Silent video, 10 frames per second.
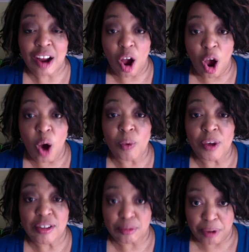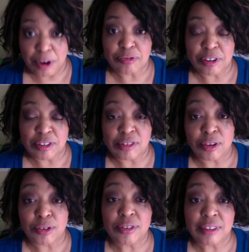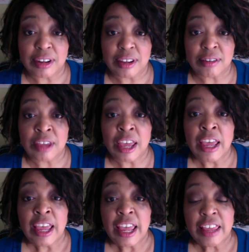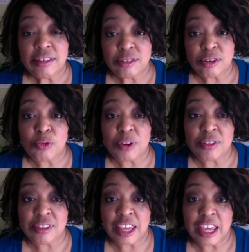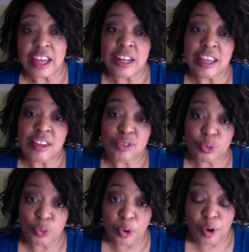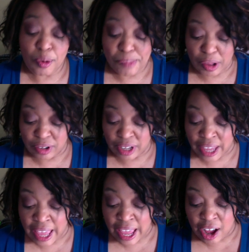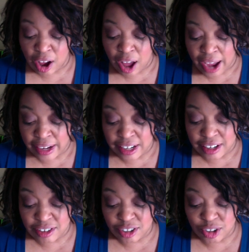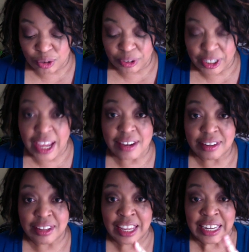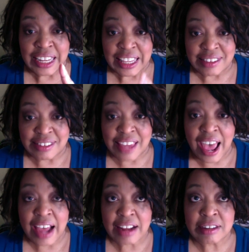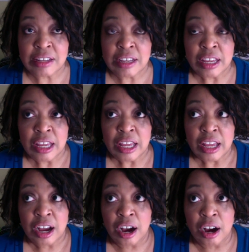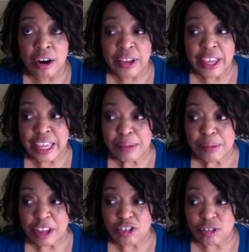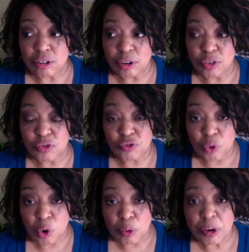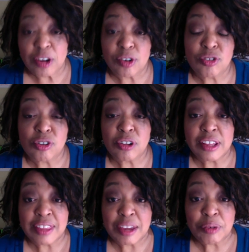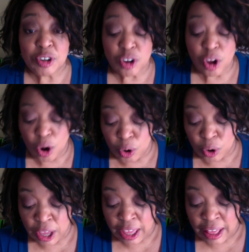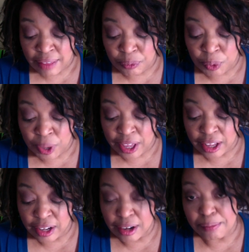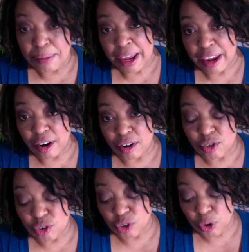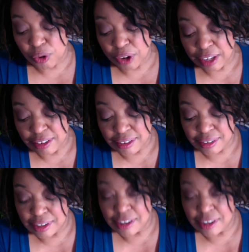always reference those cities. And so, once again, it's world building. I needed to create an exact image for readers so that they would know when my characters are going into city